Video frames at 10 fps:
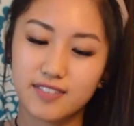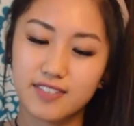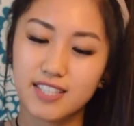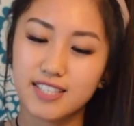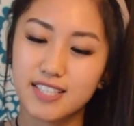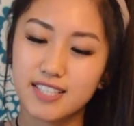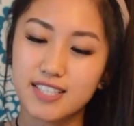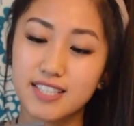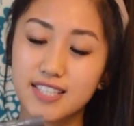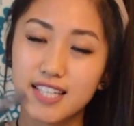
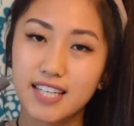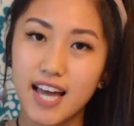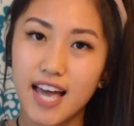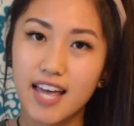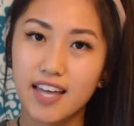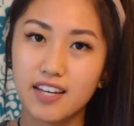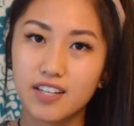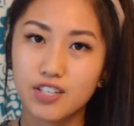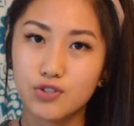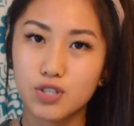consistency,
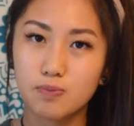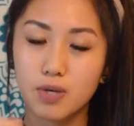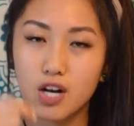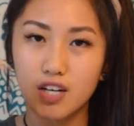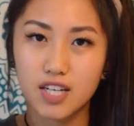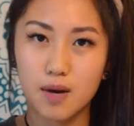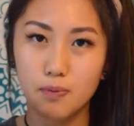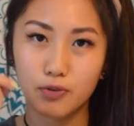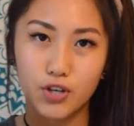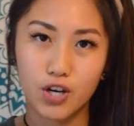and you just put on a
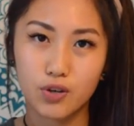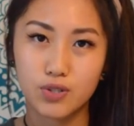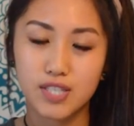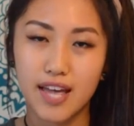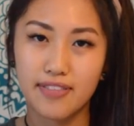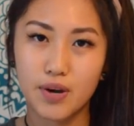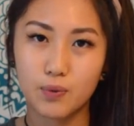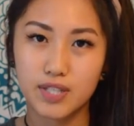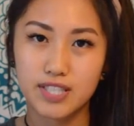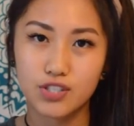couple coats, and
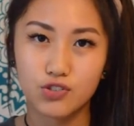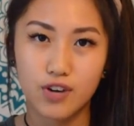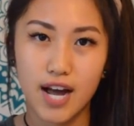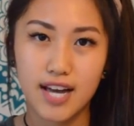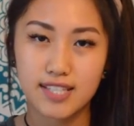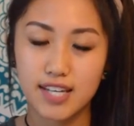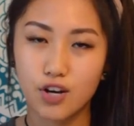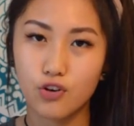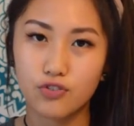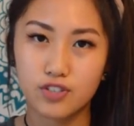then once it dries,
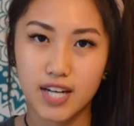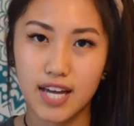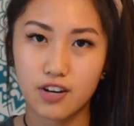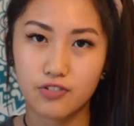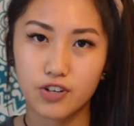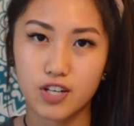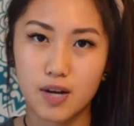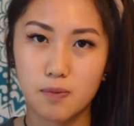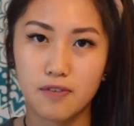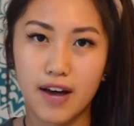like overnight or for a
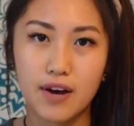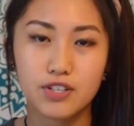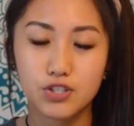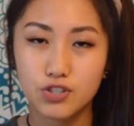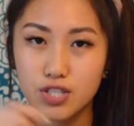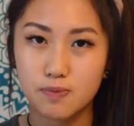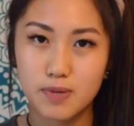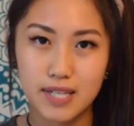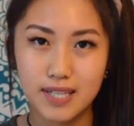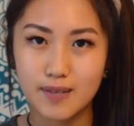couple of hours, you can just
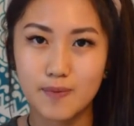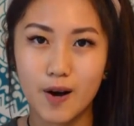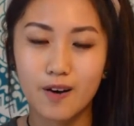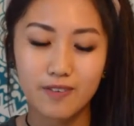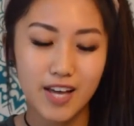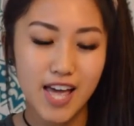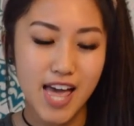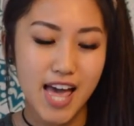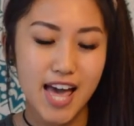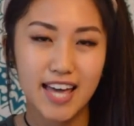peel them off,
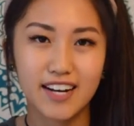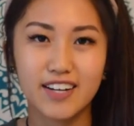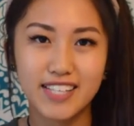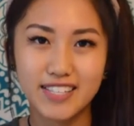and I'll